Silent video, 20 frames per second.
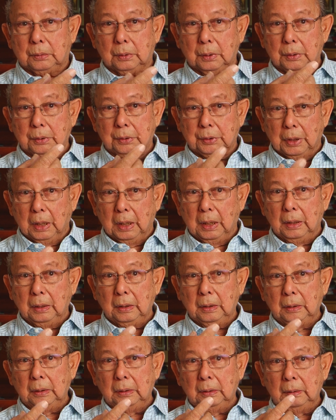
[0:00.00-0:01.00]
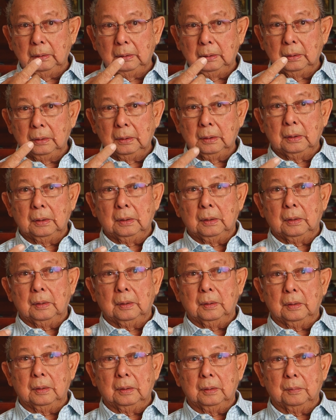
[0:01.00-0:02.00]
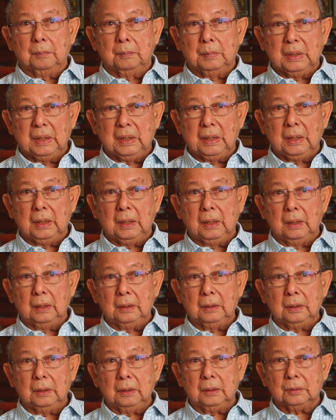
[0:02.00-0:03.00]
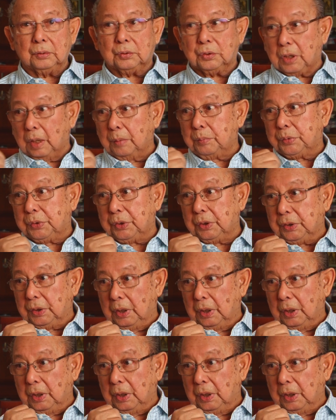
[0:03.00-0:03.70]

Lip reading: a young Malay sculpture,